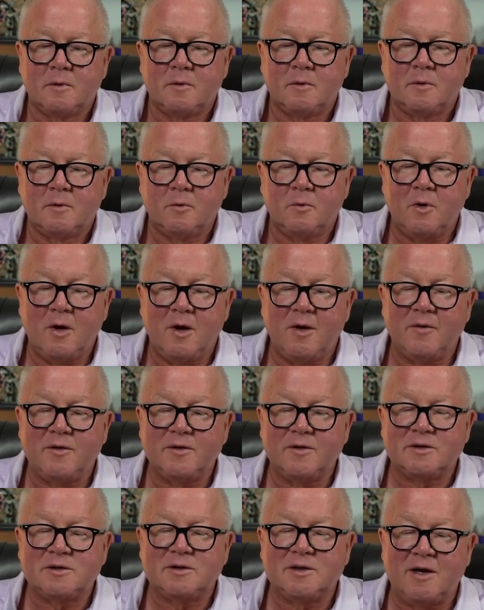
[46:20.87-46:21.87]
Well, this
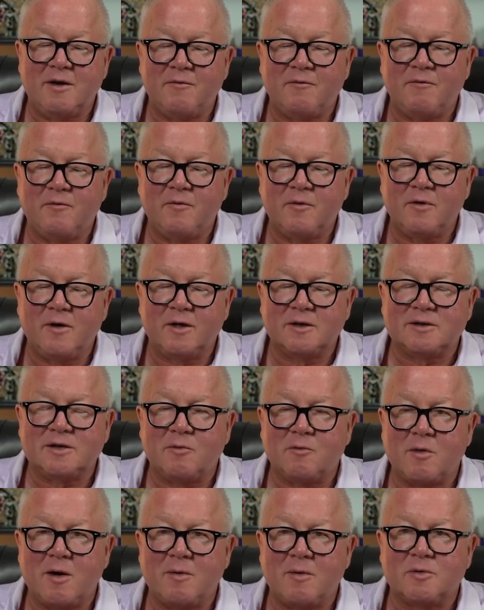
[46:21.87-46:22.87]
stuff, unless I
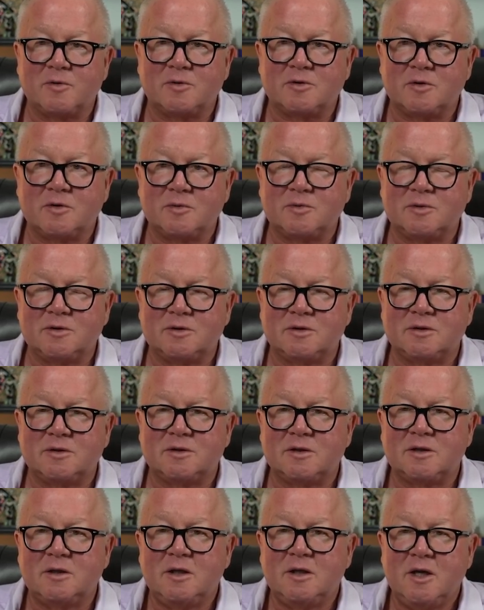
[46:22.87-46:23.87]
write
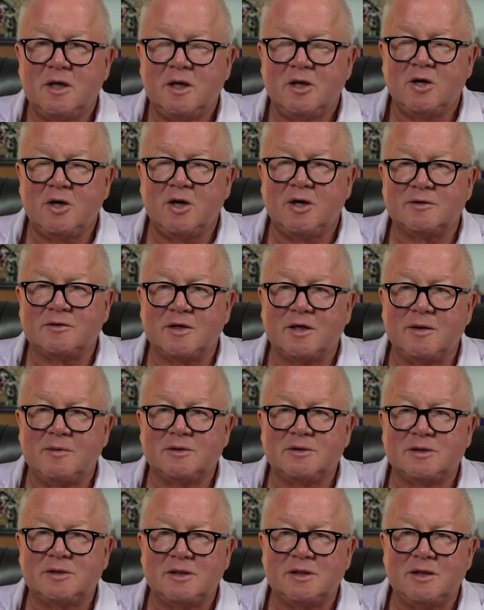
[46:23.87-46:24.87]
prescriptions, you'll have to come and
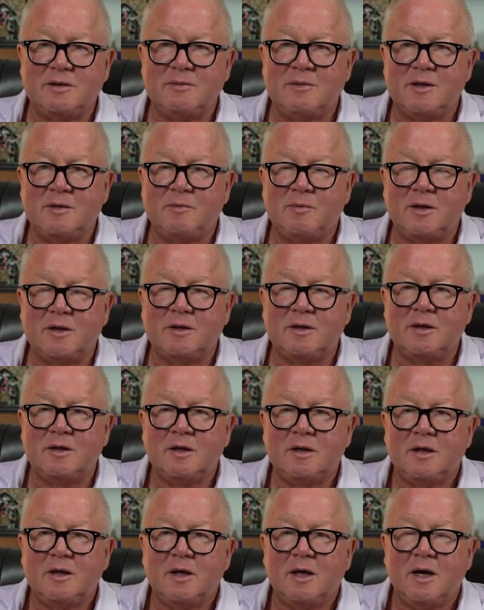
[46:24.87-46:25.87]
see me. But
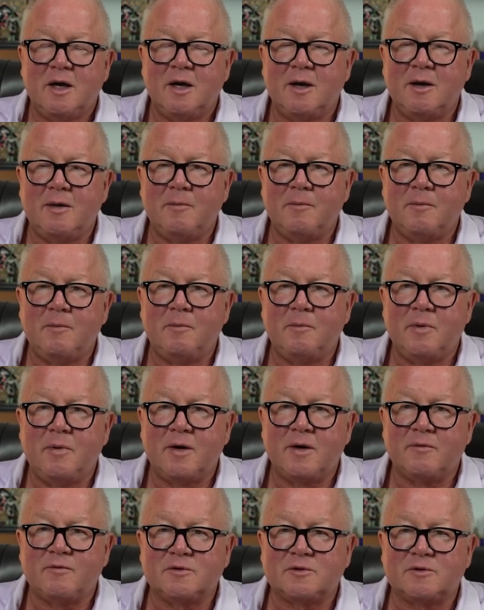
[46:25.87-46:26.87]

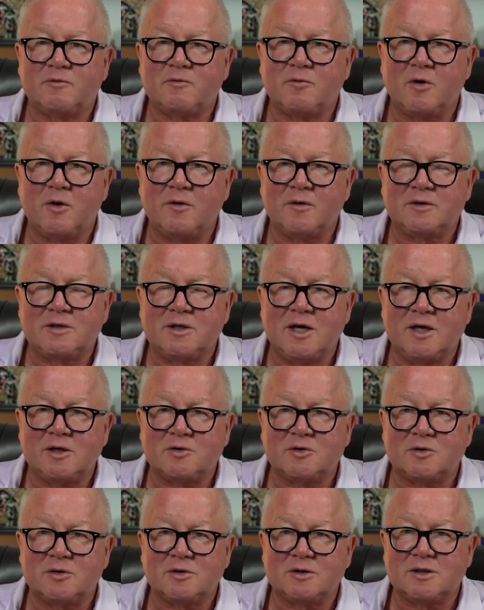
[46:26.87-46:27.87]
if it's for all this
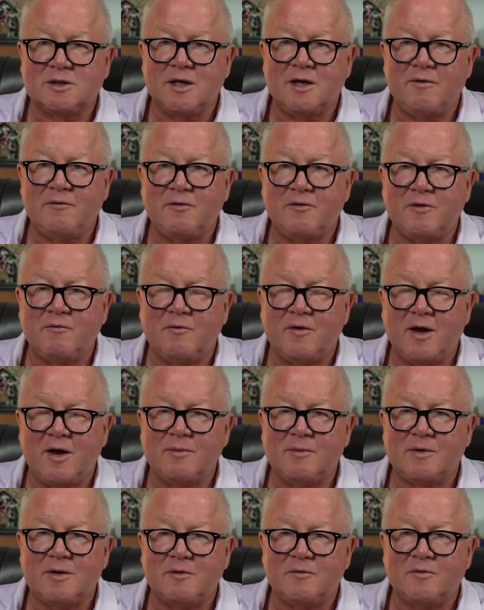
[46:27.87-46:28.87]
natural stuff and
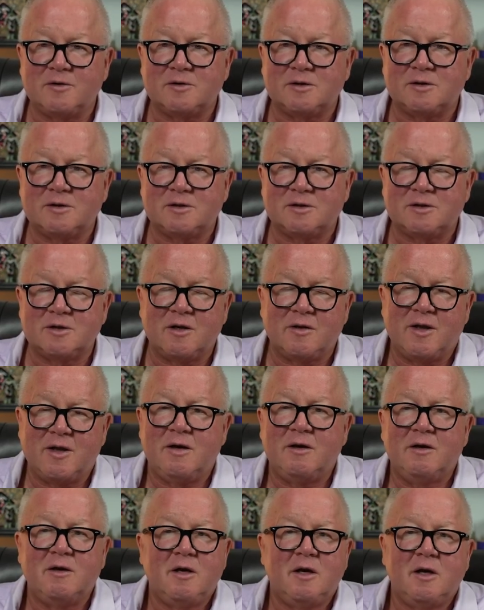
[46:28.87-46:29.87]
vitamin deficiencies, all that,
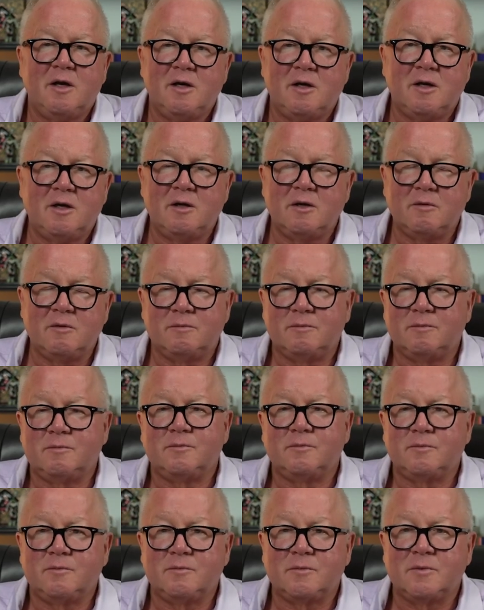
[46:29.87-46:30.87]

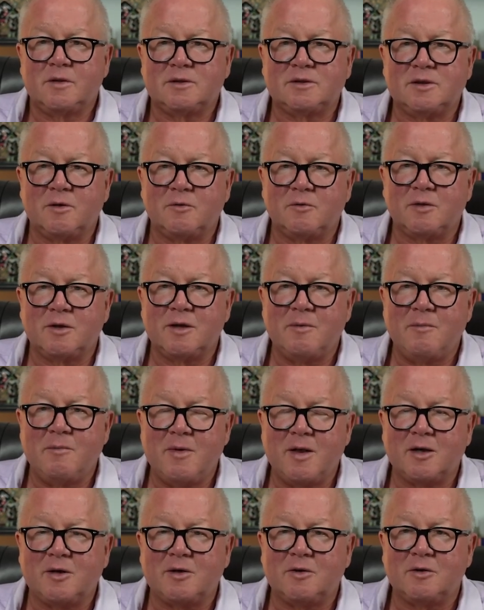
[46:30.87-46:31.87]
that's not really a
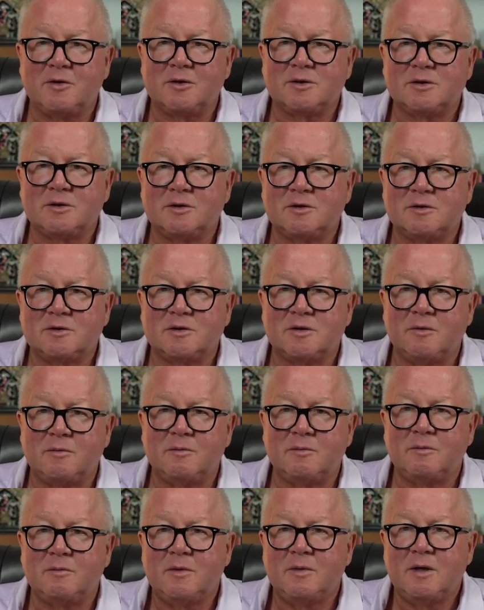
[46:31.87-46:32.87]
medical issue. So
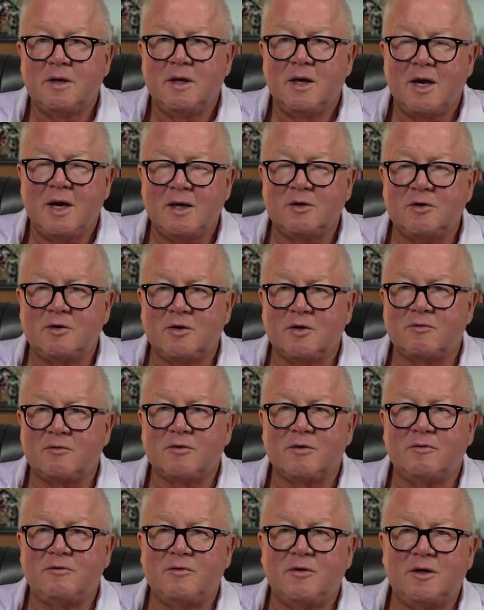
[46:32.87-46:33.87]
I can do it over the
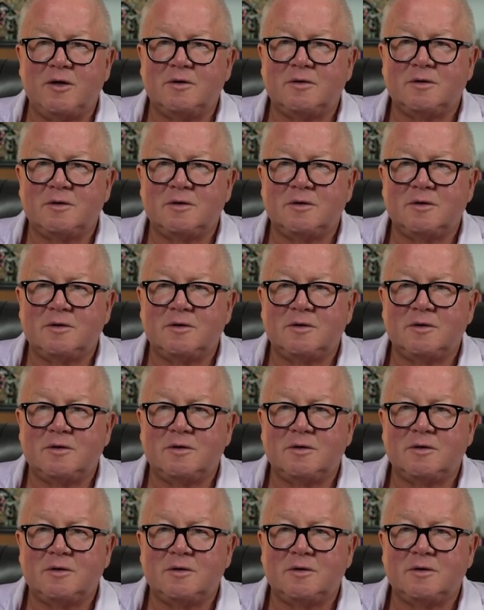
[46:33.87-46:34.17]
phone.